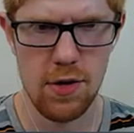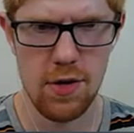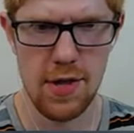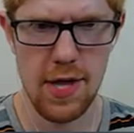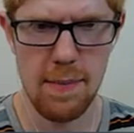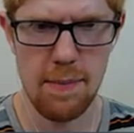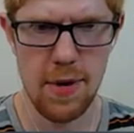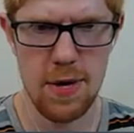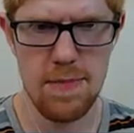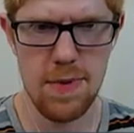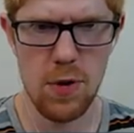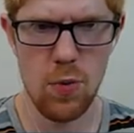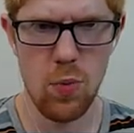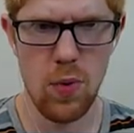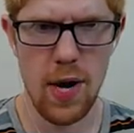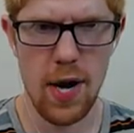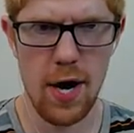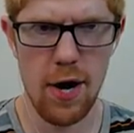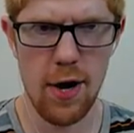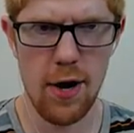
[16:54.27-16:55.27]
That might be
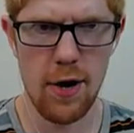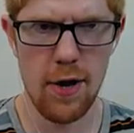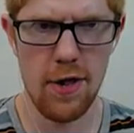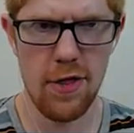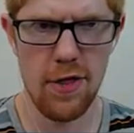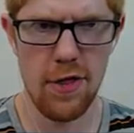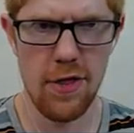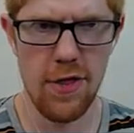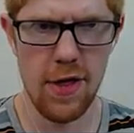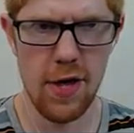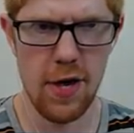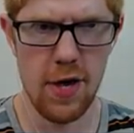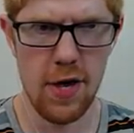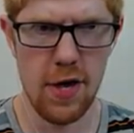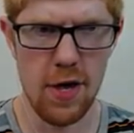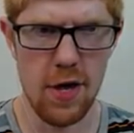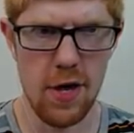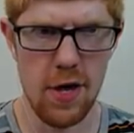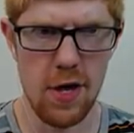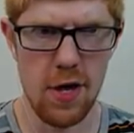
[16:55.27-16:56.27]
where
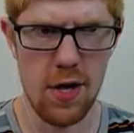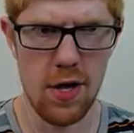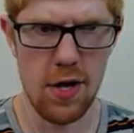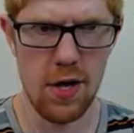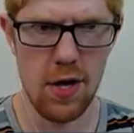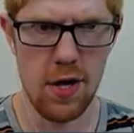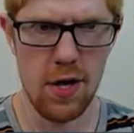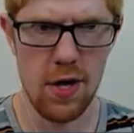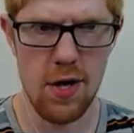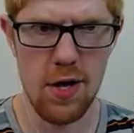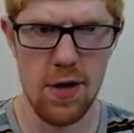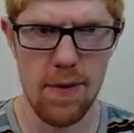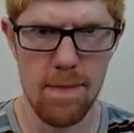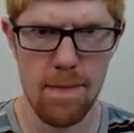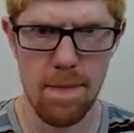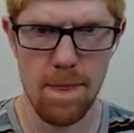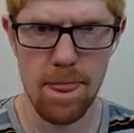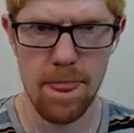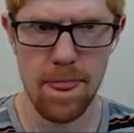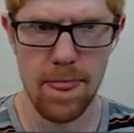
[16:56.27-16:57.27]
the...
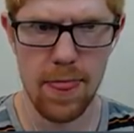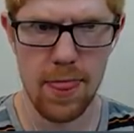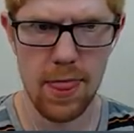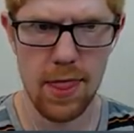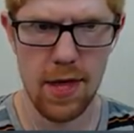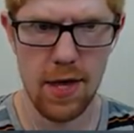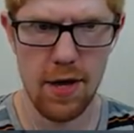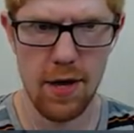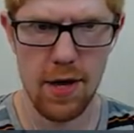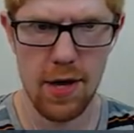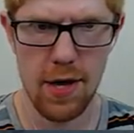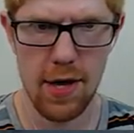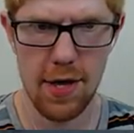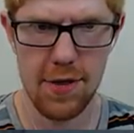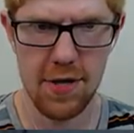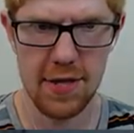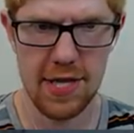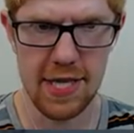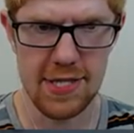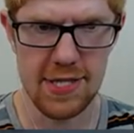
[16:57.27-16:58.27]
I
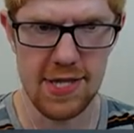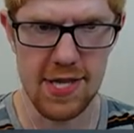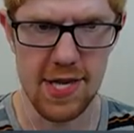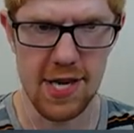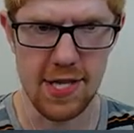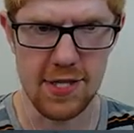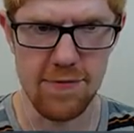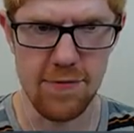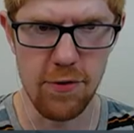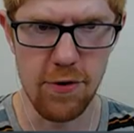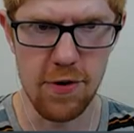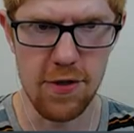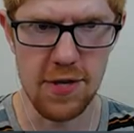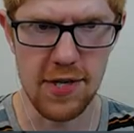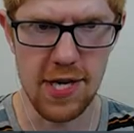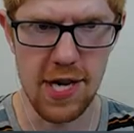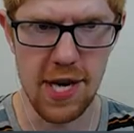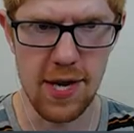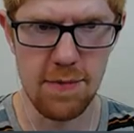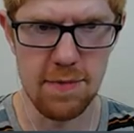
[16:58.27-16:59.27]
think that's this. Fort of the
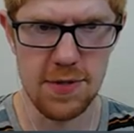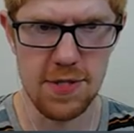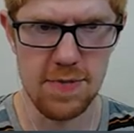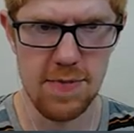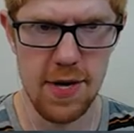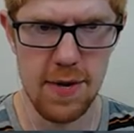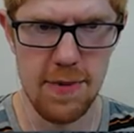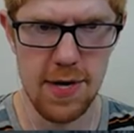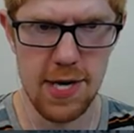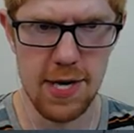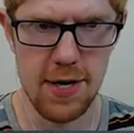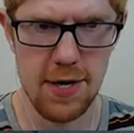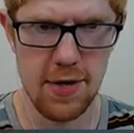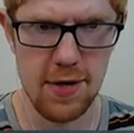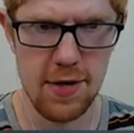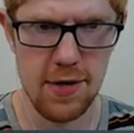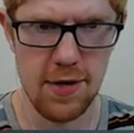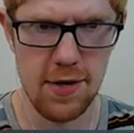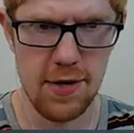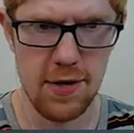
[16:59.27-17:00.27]
Damned, maybe?
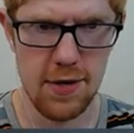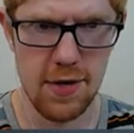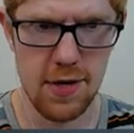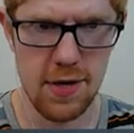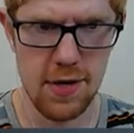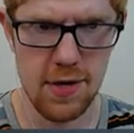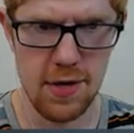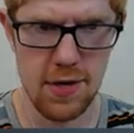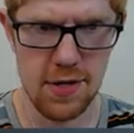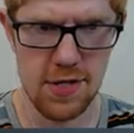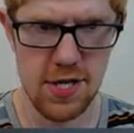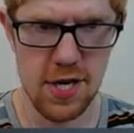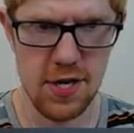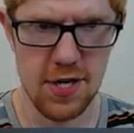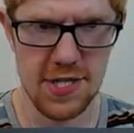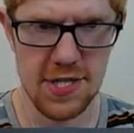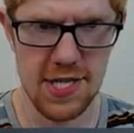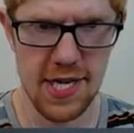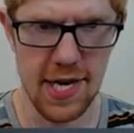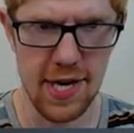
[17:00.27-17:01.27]
It's hard
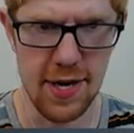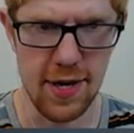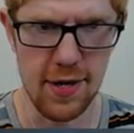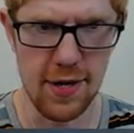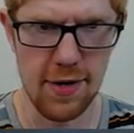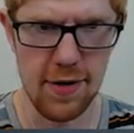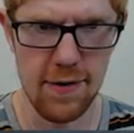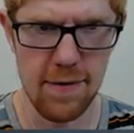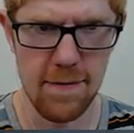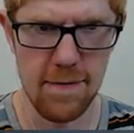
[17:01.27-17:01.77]
to tell.